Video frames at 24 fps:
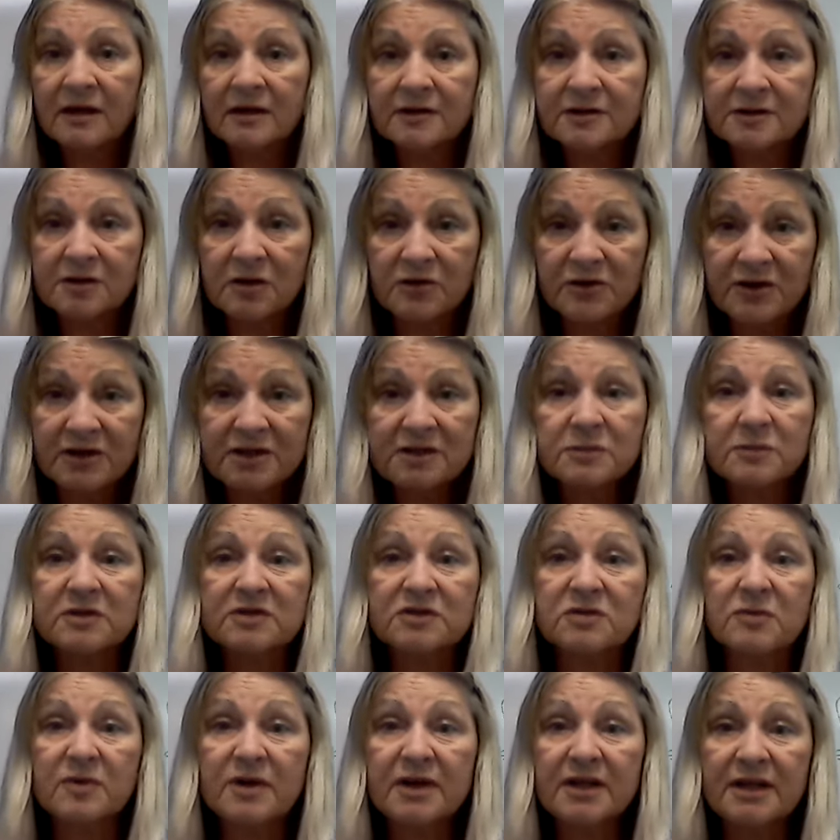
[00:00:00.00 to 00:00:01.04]
So this
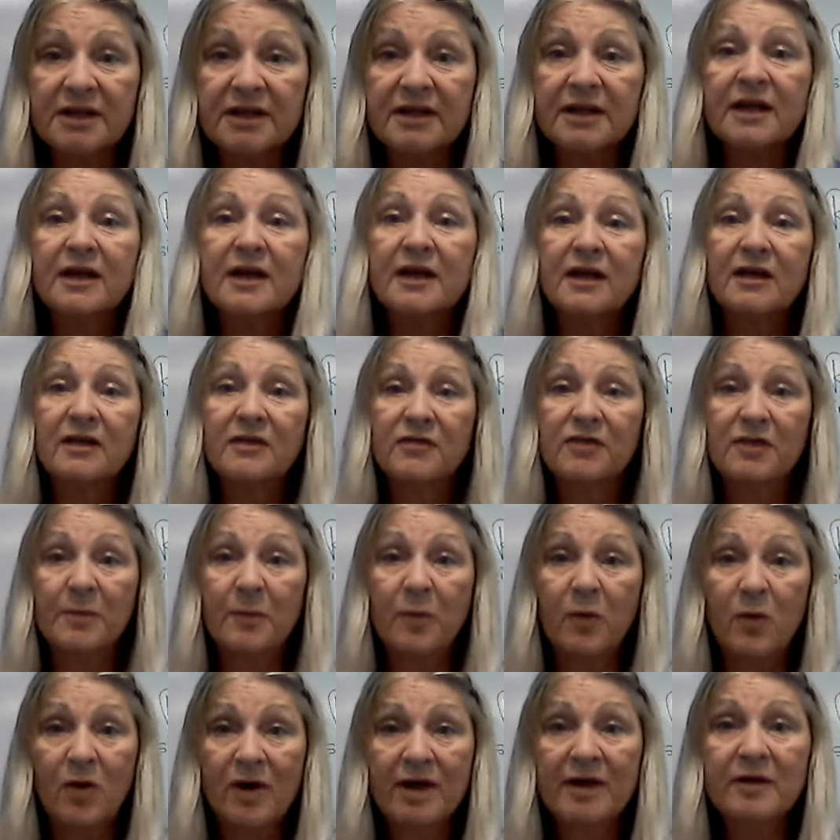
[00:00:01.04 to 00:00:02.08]
was really the
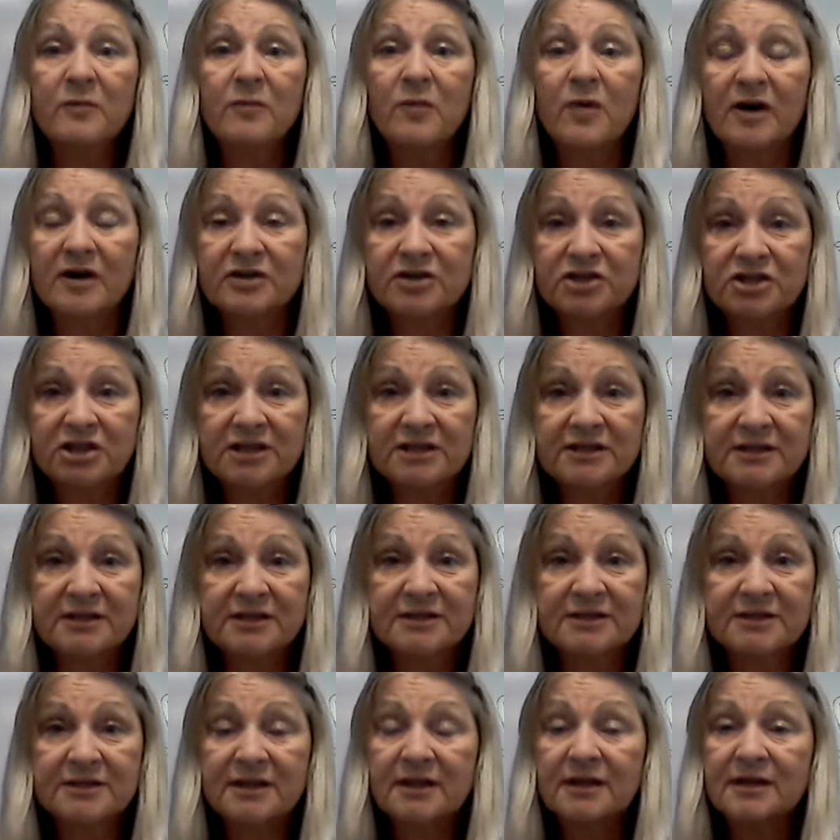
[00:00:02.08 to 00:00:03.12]
point where
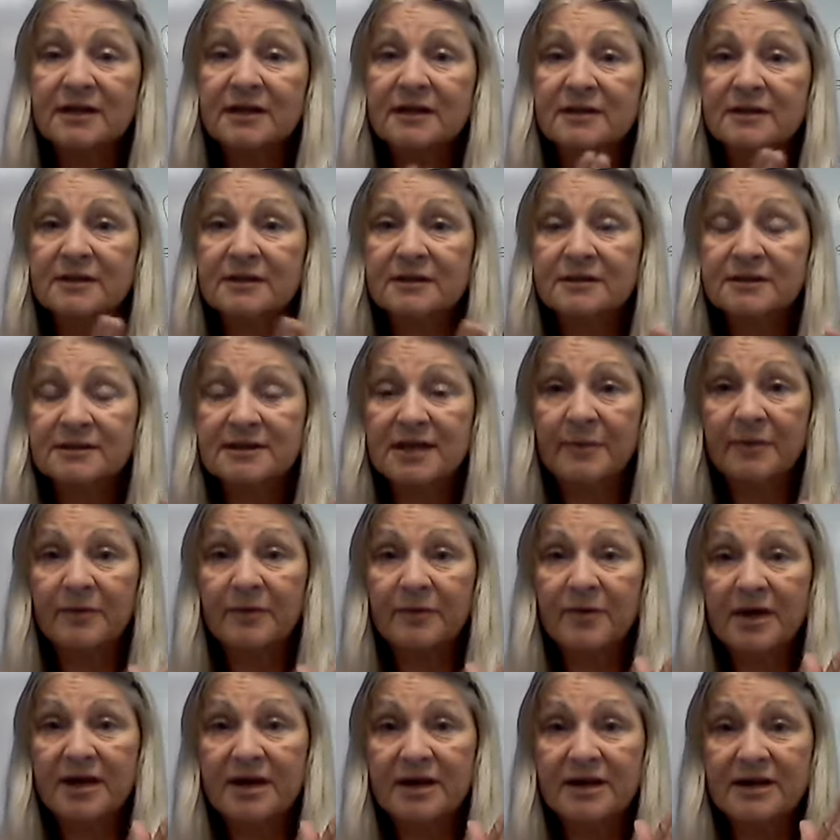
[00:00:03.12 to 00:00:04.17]
Jesus
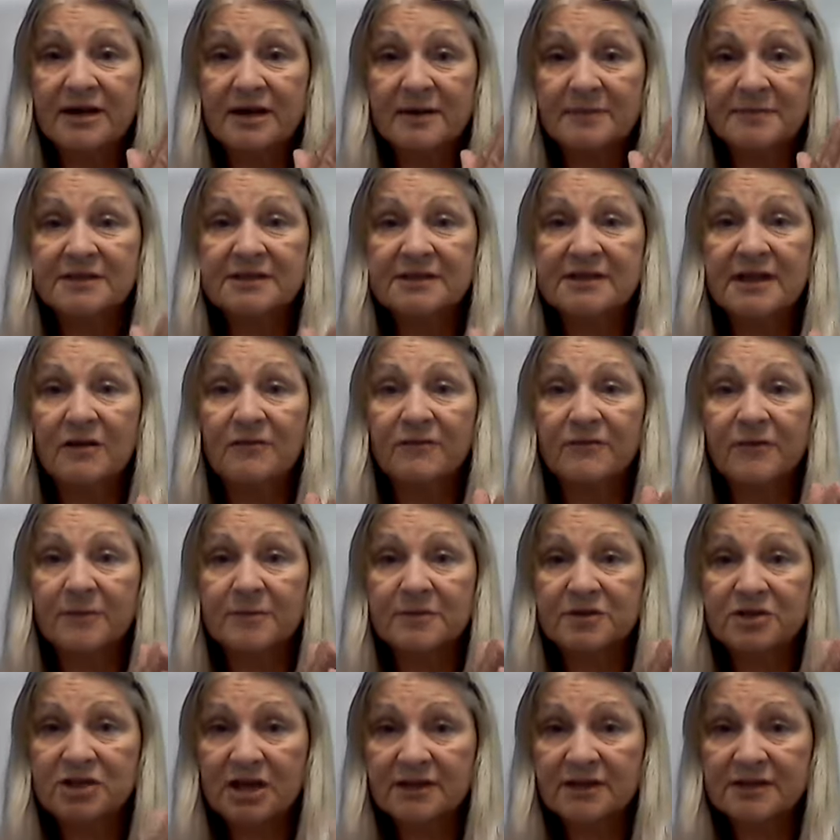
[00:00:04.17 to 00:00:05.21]
separated himself
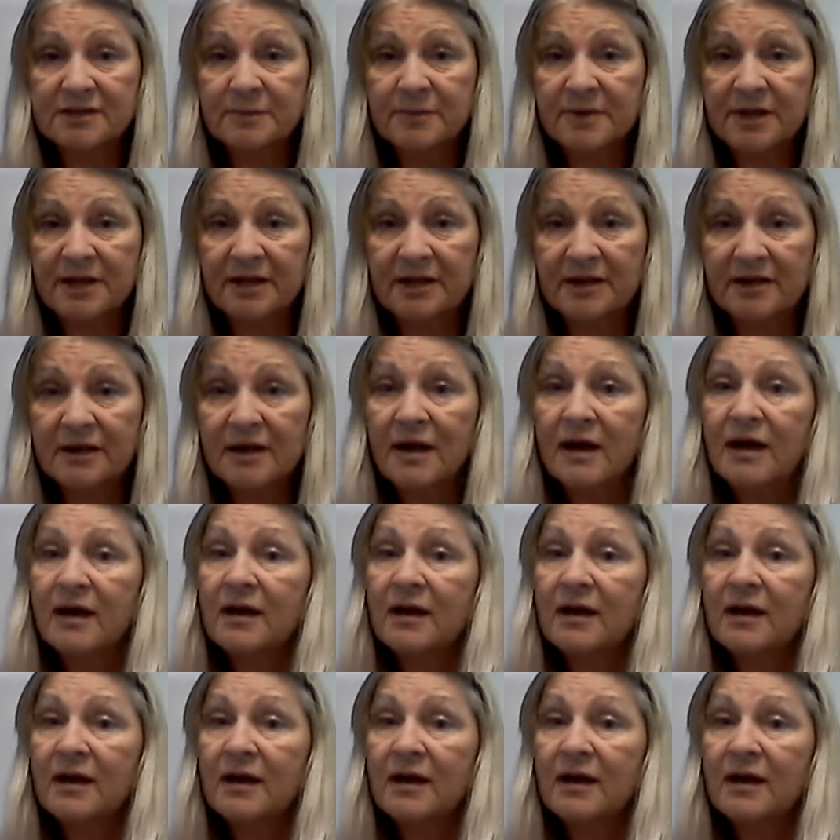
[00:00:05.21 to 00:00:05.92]
from just being